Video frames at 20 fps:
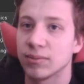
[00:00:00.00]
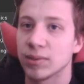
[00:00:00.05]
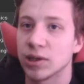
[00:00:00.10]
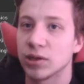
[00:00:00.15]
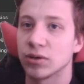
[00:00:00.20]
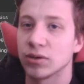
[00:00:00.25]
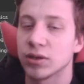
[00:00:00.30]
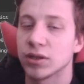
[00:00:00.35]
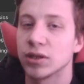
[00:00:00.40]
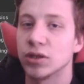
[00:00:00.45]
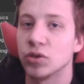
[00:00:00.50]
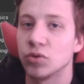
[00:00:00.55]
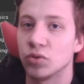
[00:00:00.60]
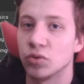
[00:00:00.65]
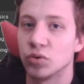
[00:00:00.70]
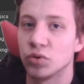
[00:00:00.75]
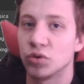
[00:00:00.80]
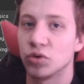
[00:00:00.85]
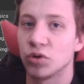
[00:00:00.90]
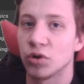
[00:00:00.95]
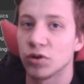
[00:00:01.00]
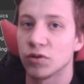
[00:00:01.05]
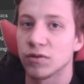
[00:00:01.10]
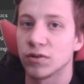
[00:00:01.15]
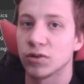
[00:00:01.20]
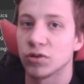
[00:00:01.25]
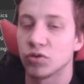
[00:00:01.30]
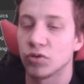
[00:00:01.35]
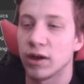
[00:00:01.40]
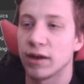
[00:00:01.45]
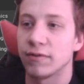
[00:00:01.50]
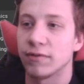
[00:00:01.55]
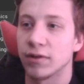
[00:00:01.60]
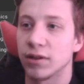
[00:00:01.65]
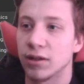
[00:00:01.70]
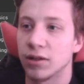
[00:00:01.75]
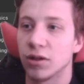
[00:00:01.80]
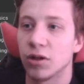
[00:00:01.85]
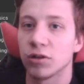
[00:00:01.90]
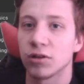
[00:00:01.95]
because you don't want to have a
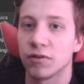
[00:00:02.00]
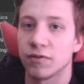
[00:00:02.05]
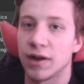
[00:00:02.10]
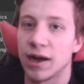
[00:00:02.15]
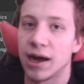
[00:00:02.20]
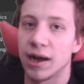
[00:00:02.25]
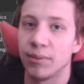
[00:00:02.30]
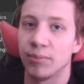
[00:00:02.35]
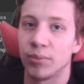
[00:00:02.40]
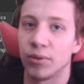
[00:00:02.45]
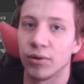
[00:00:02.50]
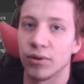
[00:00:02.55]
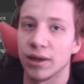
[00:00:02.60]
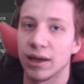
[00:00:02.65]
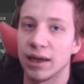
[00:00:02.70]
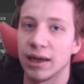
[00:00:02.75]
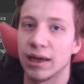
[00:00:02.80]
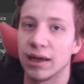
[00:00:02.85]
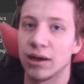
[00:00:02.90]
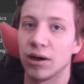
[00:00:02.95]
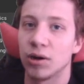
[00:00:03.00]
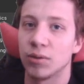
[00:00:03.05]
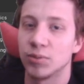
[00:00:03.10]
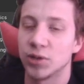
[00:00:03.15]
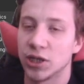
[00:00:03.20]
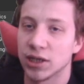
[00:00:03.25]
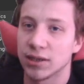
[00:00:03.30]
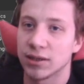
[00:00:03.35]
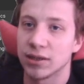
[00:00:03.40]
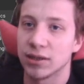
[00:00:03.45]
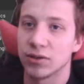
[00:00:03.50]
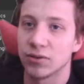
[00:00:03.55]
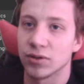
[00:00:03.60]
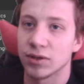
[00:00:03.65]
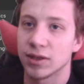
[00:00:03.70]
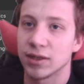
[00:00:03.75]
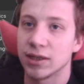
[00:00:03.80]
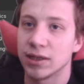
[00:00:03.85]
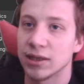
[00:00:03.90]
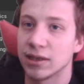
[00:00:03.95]
lot of high poly objects in your
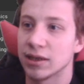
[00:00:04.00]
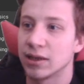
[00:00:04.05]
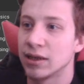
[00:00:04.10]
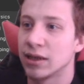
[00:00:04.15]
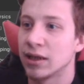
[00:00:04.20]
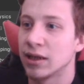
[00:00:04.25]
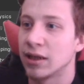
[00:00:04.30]
scene.